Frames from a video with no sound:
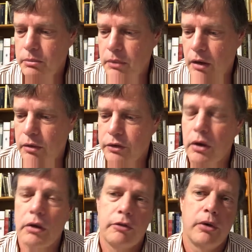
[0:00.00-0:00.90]

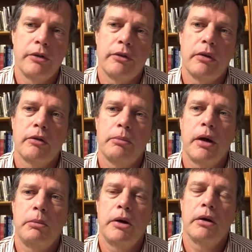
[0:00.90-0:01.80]
Aristotle, for instance,
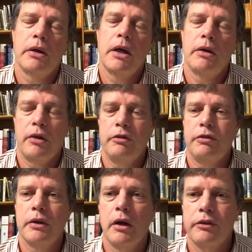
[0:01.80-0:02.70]
primarily as a
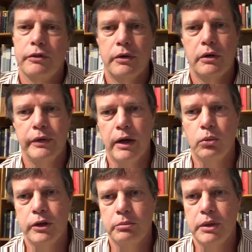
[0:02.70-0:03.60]
philosopher, and that
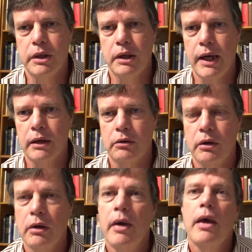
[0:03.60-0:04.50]
wouldn't be
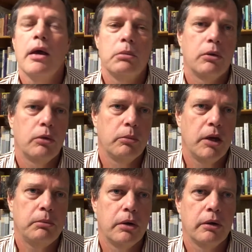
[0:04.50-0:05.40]
inaccurate. But
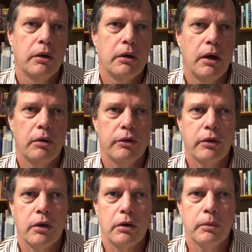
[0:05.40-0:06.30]
remember that
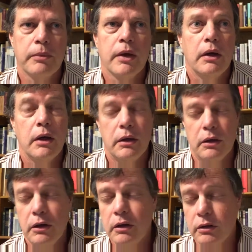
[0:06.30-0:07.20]
Aristotle, in
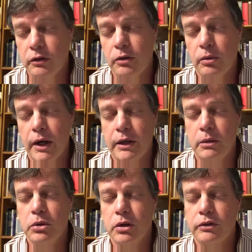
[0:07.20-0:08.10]
addition to writing
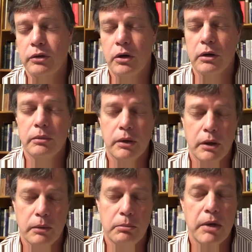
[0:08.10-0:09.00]
books on
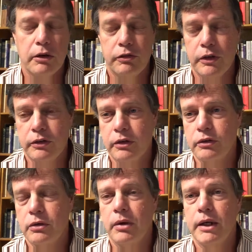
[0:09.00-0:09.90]
metaphysics
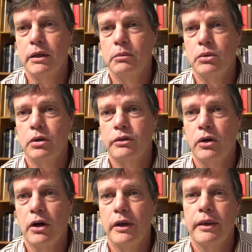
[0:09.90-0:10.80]
or writing books
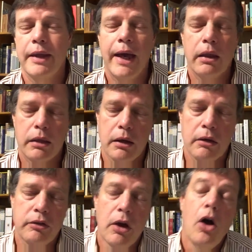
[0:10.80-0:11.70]
on the
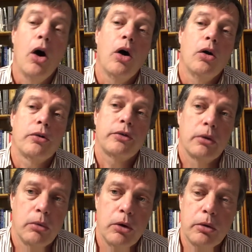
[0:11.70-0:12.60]
ethics, also
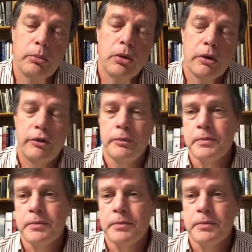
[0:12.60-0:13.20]
wrote books